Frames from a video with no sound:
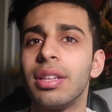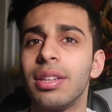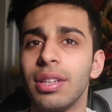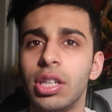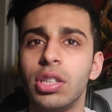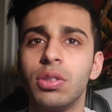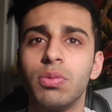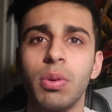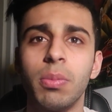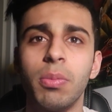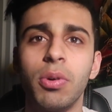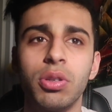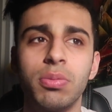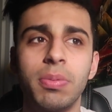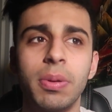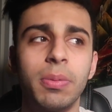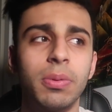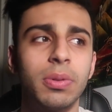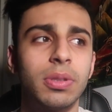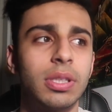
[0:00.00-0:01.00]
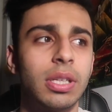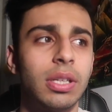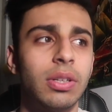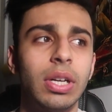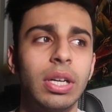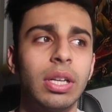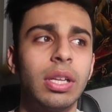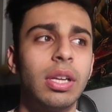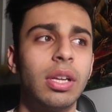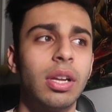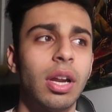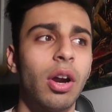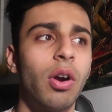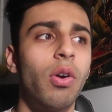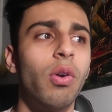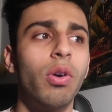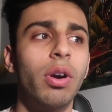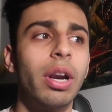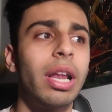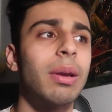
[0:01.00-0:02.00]
here's what most people would say, right?
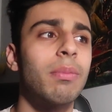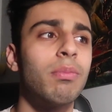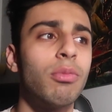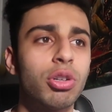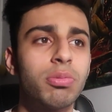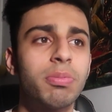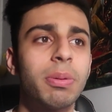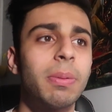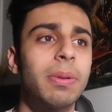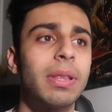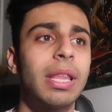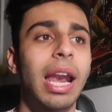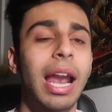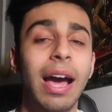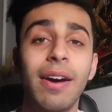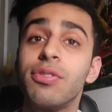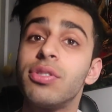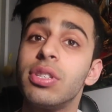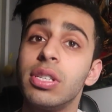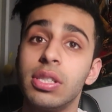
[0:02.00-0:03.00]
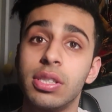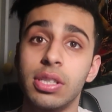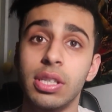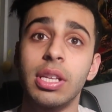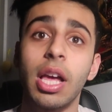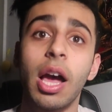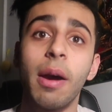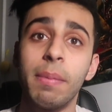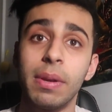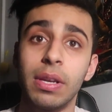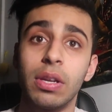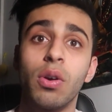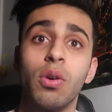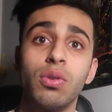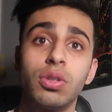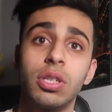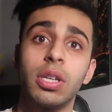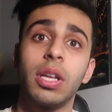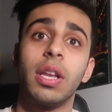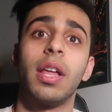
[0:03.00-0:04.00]
Or most people that I've seen, since I've been
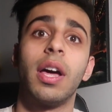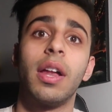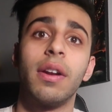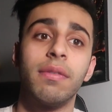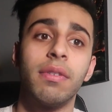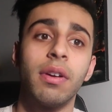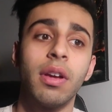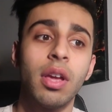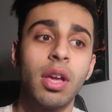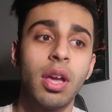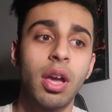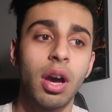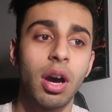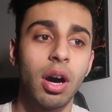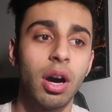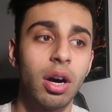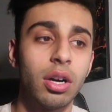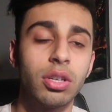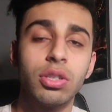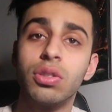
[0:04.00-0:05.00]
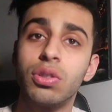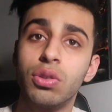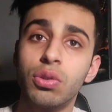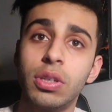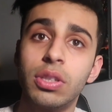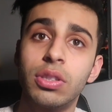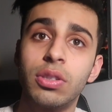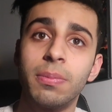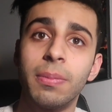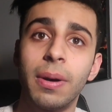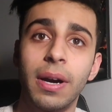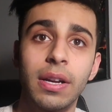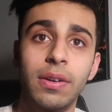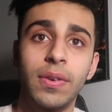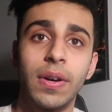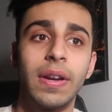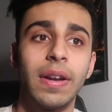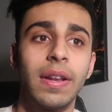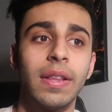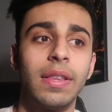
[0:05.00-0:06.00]
coaching a lot of students of mine,
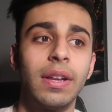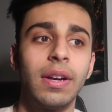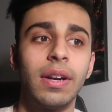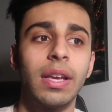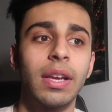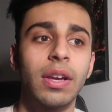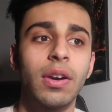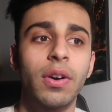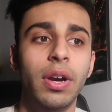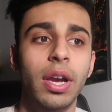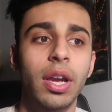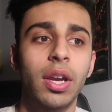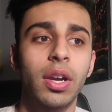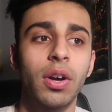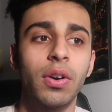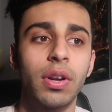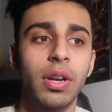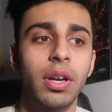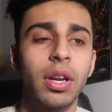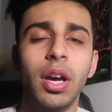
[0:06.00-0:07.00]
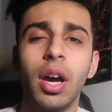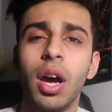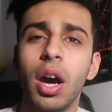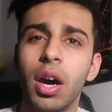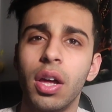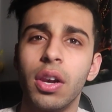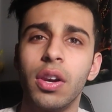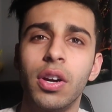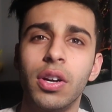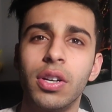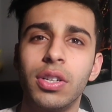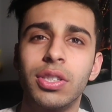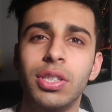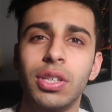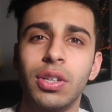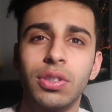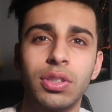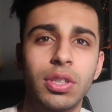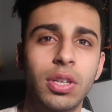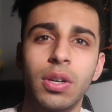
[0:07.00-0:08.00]
right? And they're okay, Conan, I learned
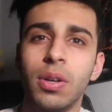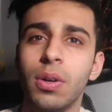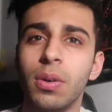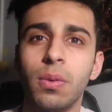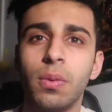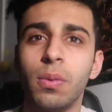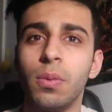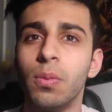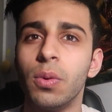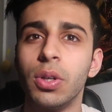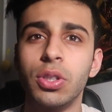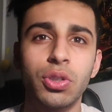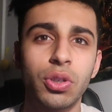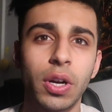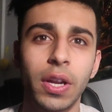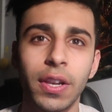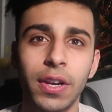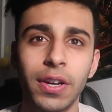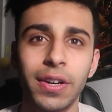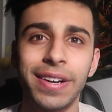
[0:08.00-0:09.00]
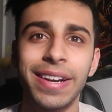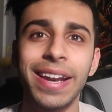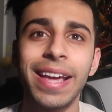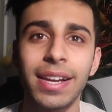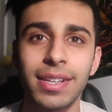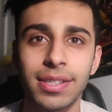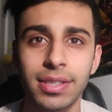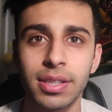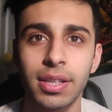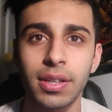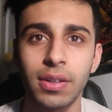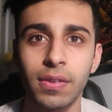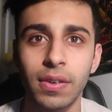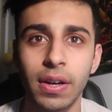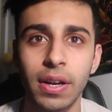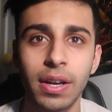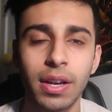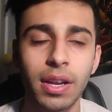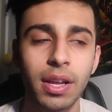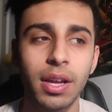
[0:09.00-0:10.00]
sales, what should I learn next,
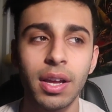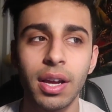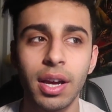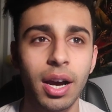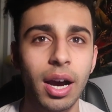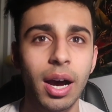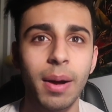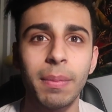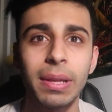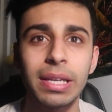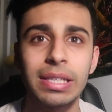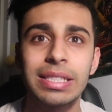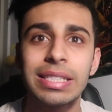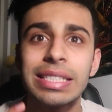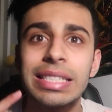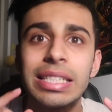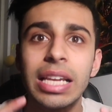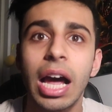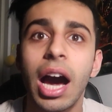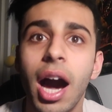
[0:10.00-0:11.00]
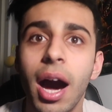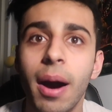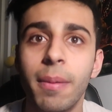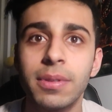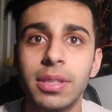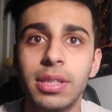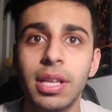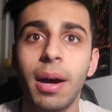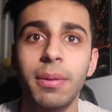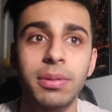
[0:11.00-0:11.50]
right? I'm stop